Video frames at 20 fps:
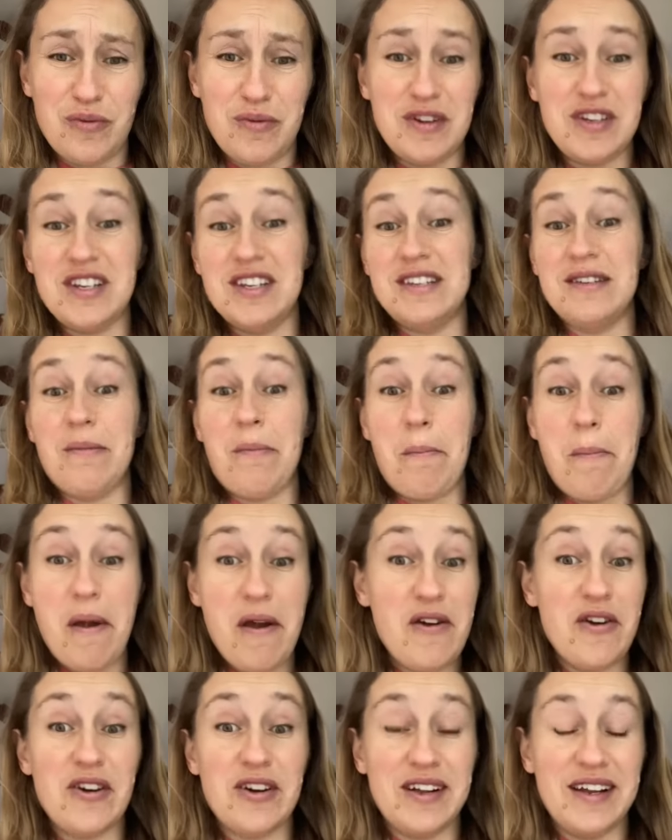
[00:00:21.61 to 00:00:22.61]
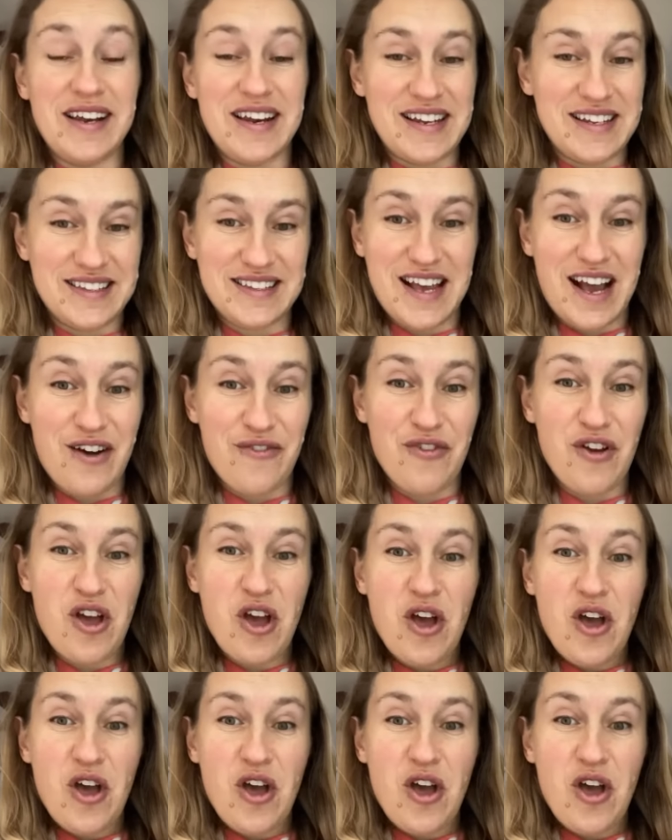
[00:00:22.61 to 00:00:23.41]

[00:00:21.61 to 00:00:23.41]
which is a miracle in itself.